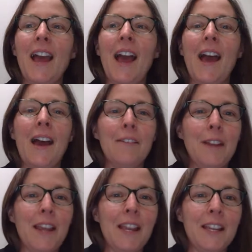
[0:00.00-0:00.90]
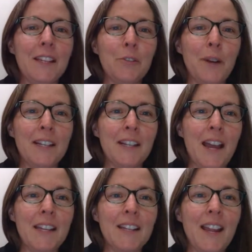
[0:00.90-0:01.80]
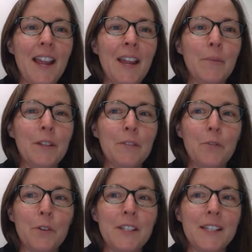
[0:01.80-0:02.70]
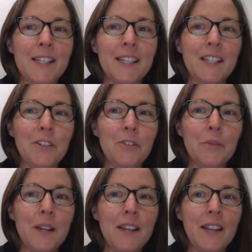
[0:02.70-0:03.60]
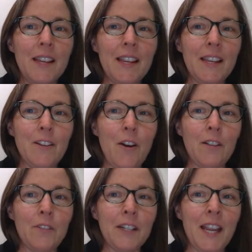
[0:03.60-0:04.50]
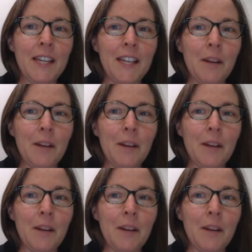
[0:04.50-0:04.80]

Have a great night, and we look forward to seeing you in all of our KDL